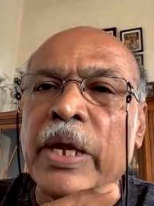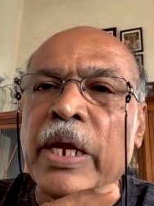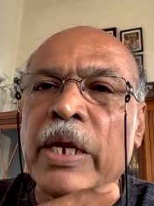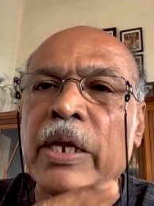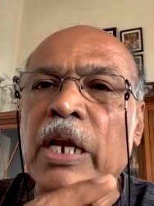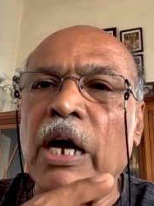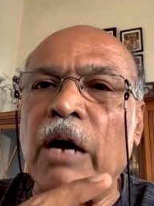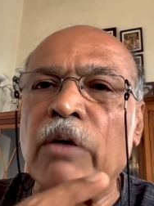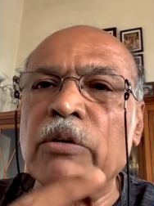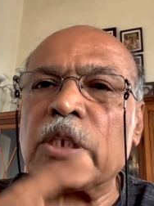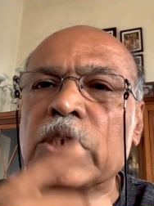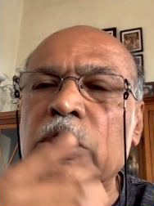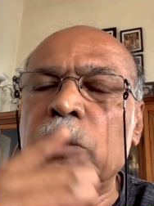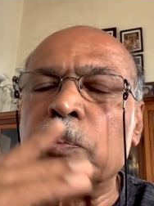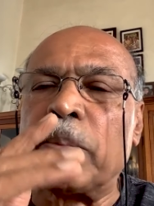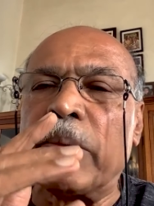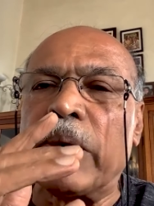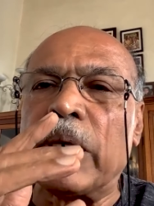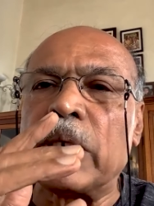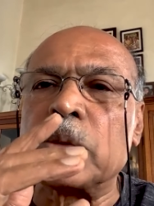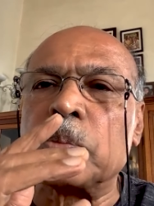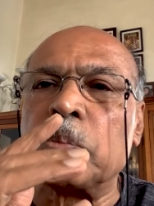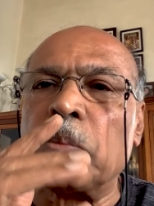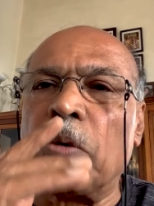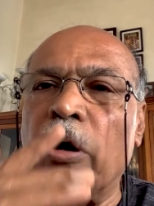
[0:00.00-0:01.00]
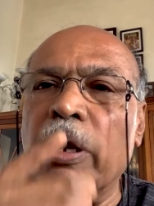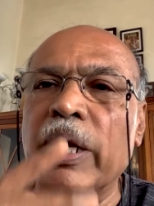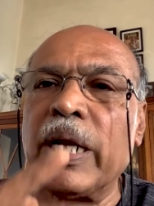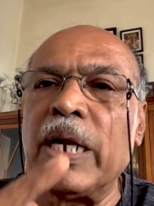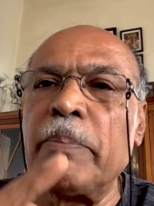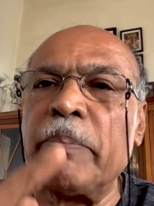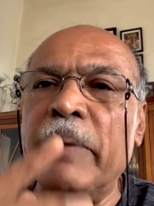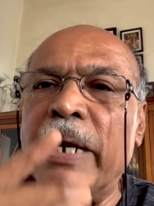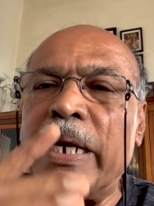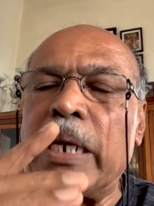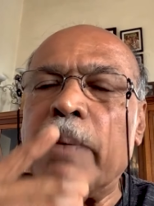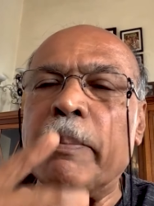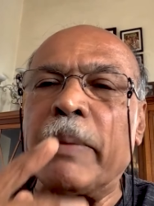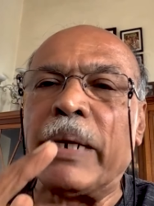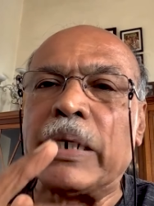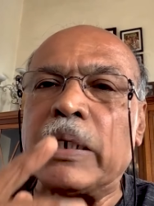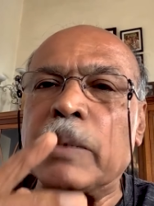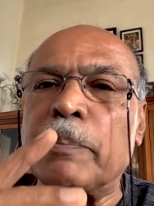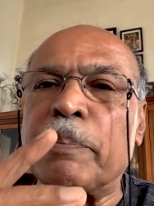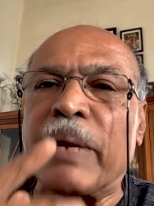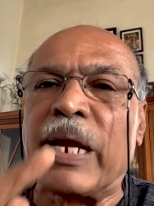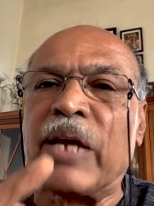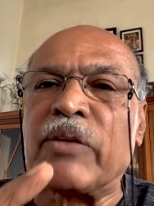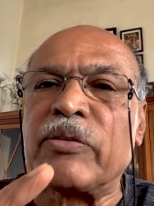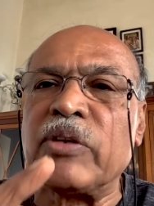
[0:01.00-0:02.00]
Now, the sm small and medium
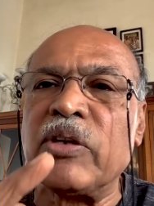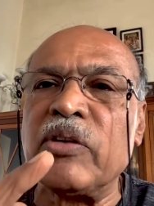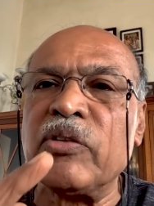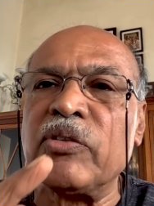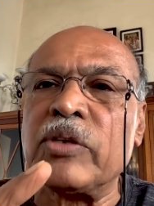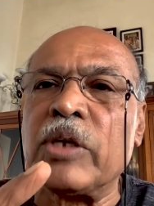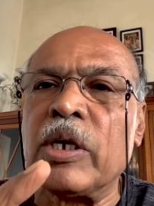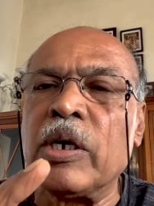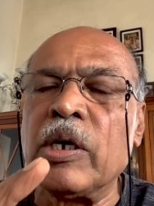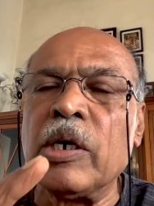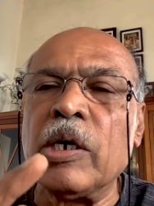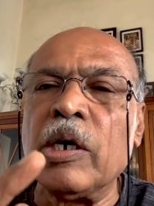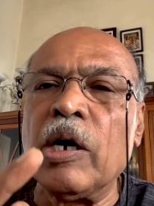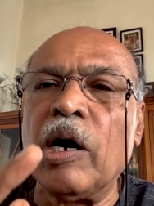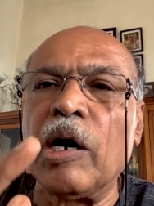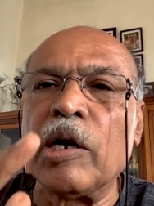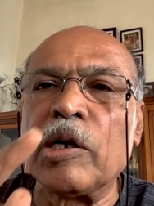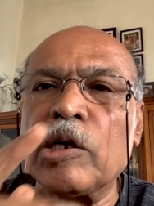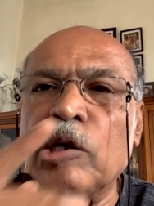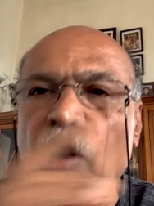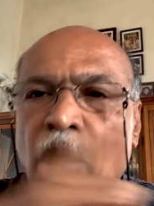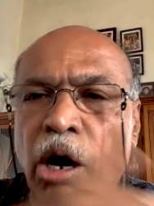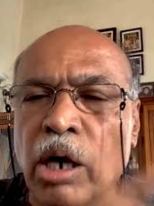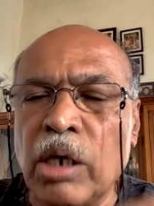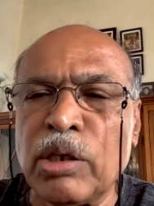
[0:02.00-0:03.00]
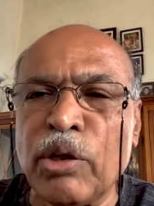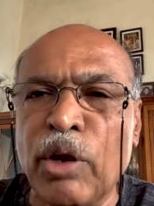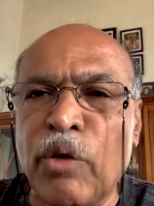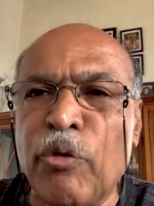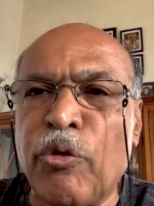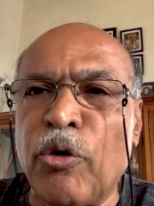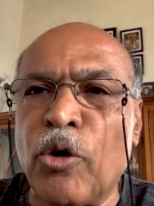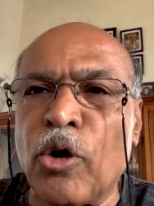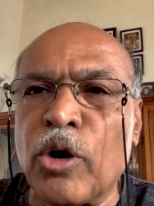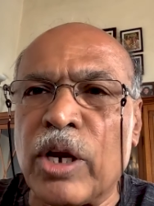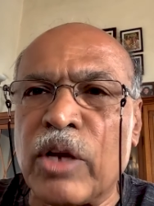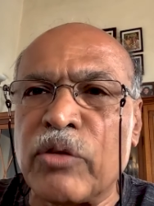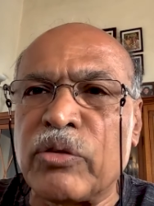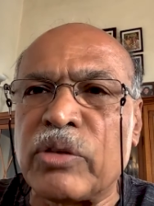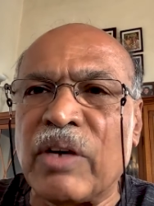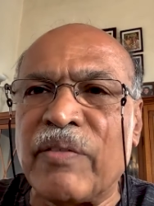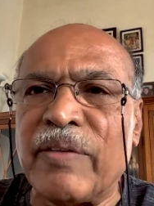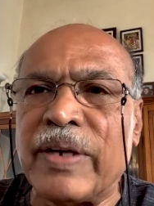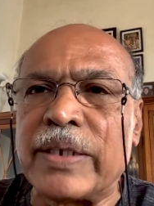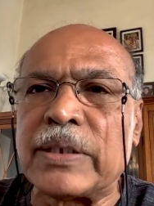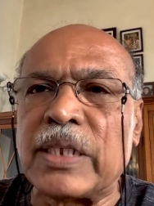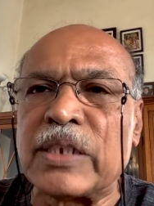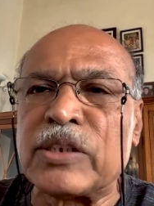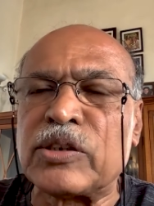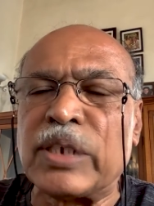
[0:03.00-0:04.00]
enterprises are not the focus of
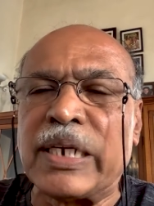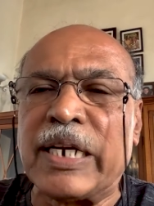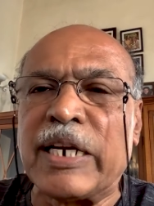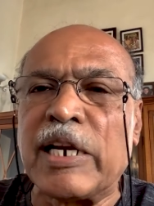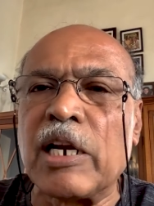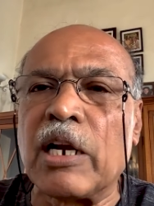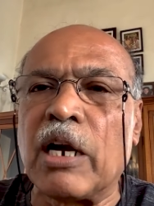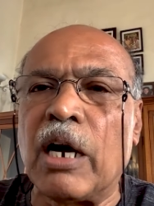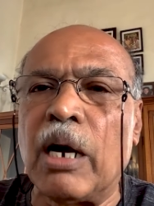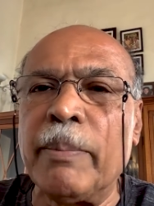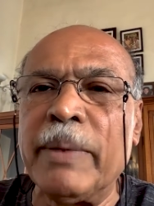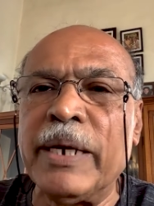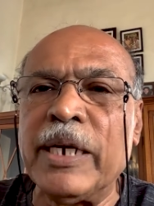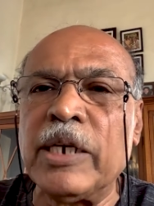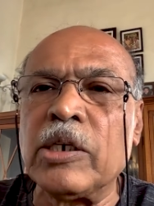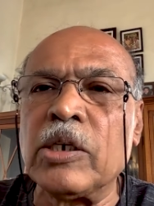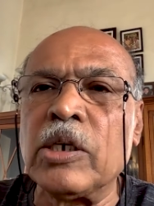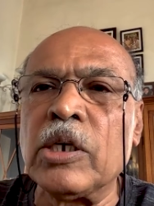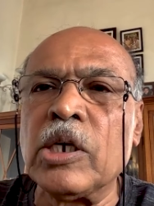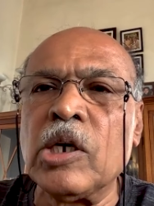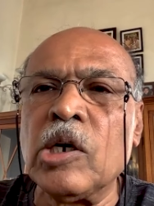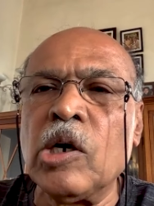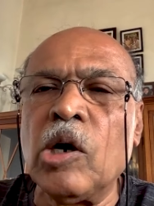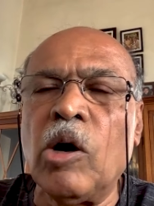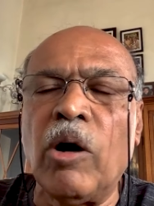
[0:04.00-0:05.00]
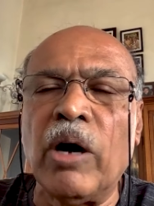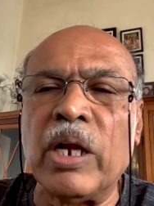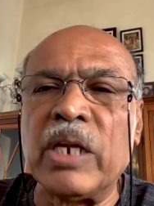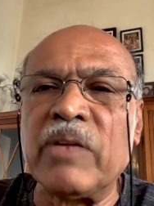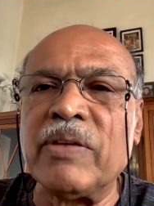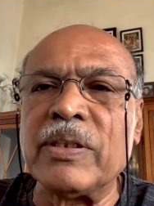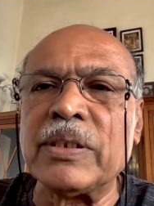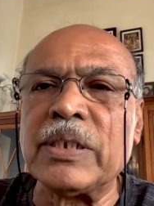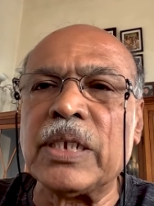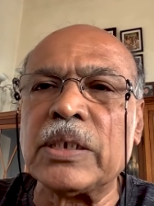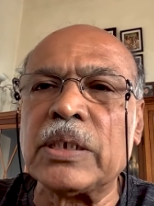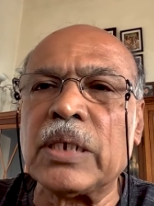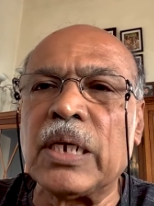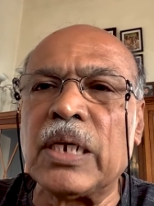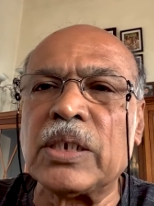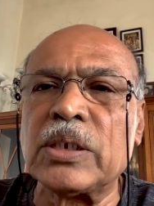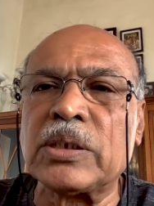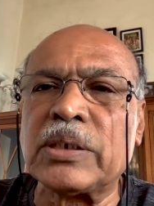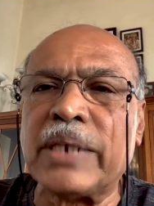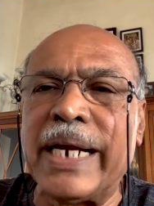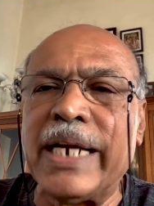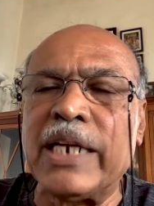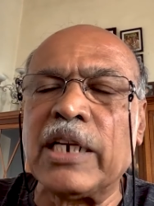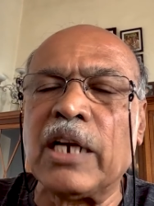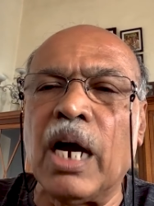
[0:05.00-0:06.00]
either central government or even the
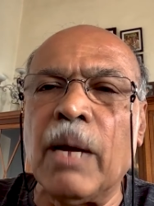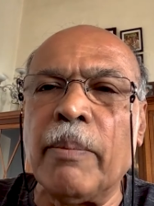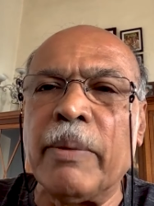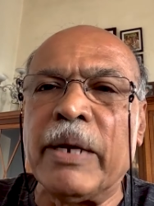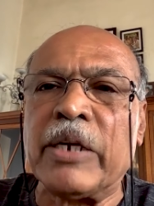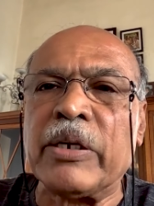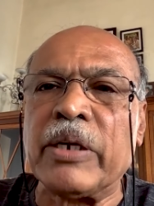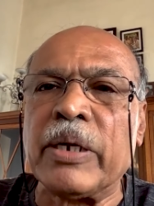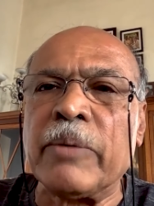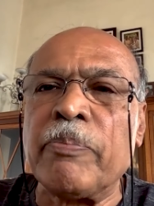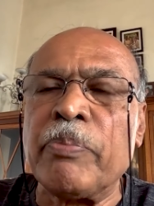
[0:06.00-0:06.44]
state government.